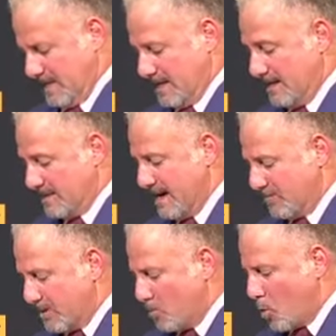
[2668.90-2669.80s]
it has
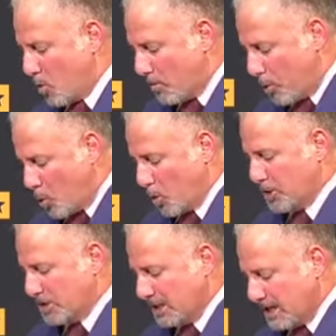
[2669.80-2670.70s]
never been more
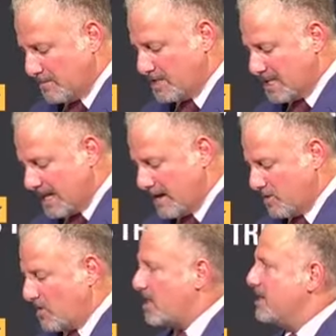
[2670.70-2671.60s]
important to come
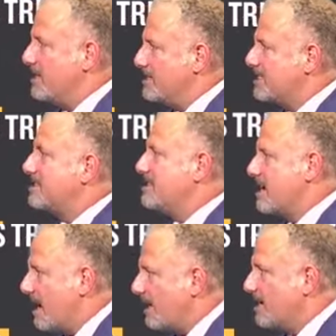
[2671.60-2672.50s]
together than it is
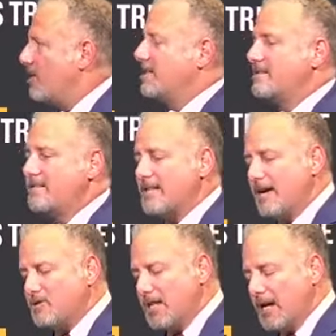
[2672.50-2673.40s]
today. Now it
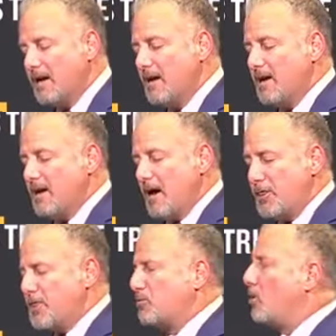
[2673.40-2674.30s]
sounds like a
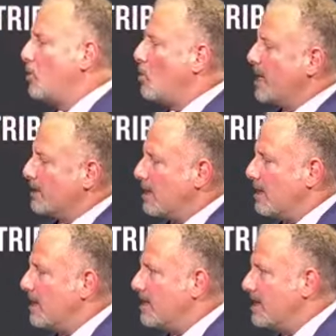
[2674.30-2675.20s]
throwaway
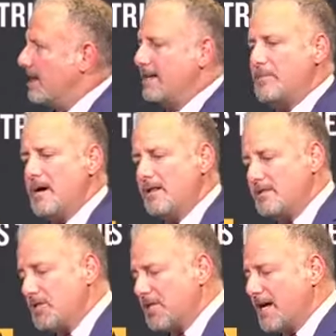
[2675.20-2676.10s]
line that any
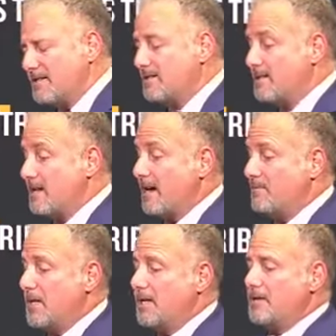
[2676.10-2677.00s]
politician has to say,
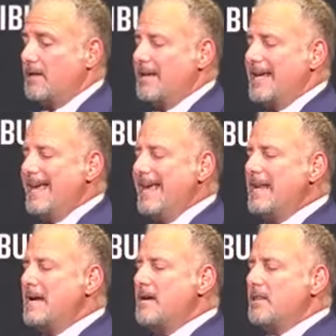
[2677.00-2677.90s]
but
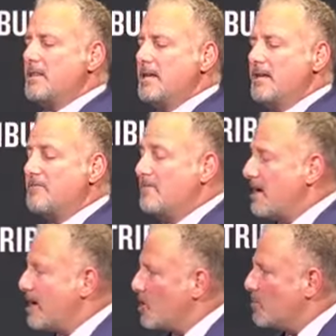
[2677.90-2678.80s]
in the
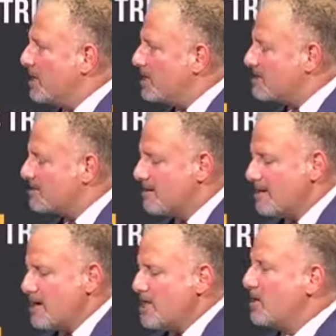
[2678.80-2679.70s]
environment
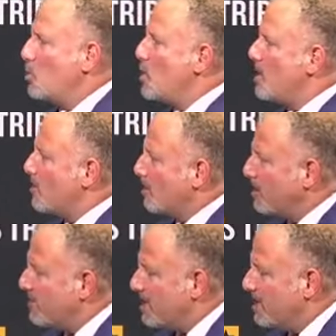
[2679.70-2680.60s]
that we are
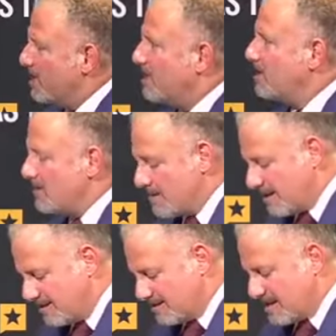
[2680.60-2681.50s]
living in the
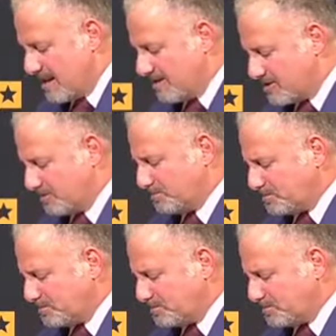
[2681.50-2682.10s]
United States,